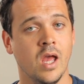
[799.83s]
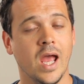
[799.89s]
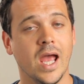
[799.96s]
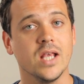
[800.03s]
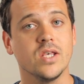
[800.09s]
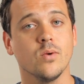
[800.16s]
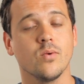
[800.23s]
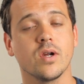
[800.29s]

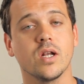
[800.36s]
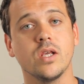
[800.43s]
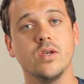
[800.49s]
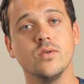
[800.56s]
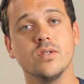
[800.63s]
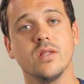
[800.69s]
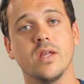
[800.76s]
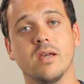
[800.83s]
And so we're going to
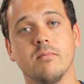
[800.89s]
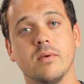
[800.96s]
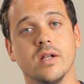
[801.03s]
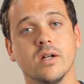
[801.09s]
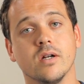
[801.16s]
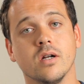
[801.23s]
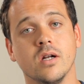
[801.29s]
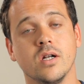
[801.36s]
use the light
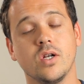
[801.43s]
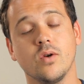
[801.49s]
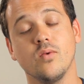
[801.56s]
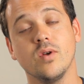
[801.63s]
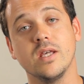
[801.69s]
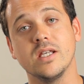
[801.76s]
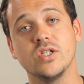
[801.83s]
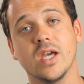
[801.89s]
meter to
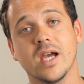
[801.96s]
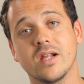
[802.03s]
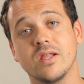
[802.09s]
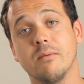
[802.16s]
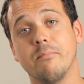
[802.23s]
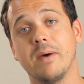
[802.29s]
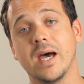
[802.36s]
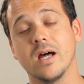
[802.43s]
really check
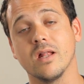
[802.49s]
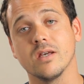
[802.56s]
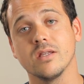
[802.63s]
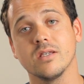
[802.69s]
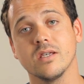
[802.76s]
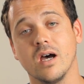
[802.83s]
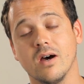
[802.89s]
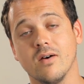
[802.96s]
the balance
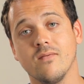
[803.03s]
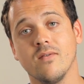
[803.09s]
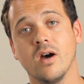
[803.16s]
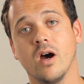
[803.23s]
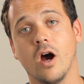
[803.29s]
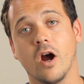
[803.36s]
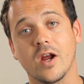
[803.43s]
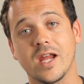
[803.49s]
of
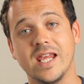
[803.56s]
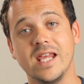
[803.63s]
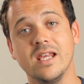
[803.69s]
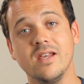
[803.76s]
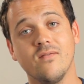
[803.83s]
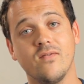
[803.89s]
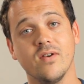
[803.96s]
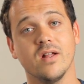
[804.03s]
our key,
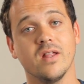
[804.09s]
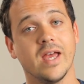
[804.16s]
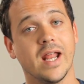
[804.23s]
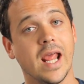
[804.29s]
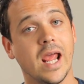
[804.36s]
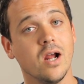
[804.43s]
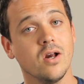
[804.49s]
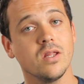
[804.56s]
fill, and
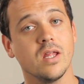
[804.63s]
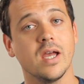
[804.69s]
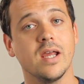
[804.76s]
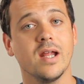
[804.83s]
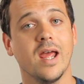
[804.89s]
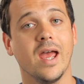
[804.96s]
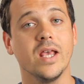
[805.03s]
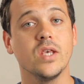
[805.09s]
hair light,
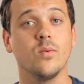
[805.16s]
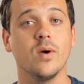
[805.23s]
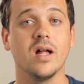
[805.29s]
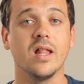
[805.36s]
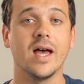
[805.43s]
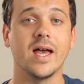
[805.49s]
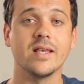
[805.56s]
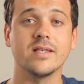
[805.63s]
as well
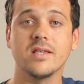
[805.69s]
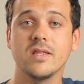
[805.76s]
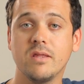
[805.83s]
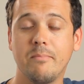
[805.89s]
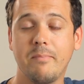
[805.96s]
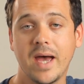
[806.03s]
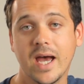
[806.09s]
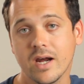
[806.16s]
as the
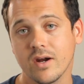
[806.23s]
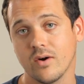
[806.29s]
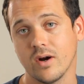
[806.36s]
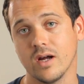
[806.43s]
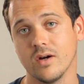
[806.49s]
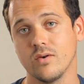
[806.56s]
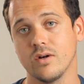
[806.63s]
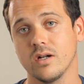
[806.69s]

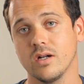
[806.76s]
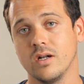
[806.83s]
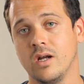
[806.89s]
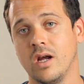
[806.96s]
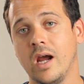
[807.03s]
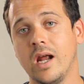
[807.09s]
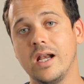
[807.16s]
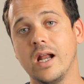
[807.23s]
background.
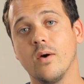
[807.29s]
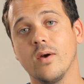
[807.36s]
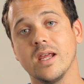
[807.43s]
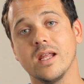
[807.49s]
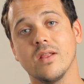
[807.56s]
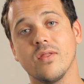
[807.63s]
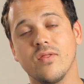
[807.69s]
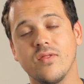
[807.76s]
Now,
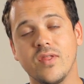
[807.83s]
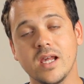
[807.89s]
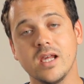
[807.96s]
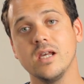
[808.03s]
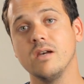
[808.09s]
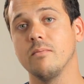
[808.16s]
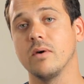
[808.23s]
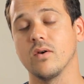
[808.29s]
in
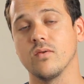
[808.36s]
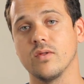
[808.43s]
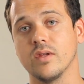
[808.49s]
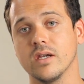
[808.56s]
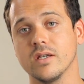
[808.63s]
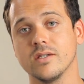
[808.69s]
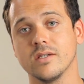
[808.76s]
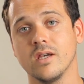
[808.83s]
thinking about
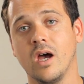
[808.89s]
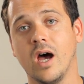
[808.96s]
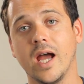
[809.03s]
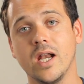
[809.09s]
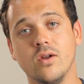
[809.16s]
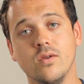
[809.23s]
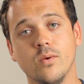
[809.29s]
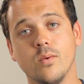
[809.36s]
this, I
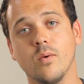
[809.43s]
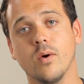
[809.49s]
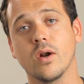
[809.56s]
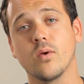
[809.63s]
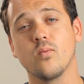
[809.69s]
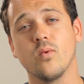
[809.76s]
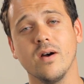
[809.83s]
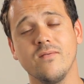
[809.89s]
knew that we wanted
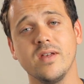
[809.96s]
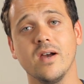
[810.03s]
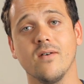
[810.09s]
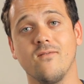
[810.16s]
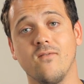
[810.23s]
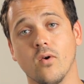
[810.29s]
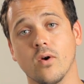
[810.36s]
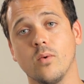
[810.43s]
roughly a
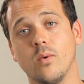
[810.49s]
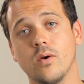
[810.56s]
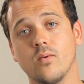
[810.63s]
4-to-1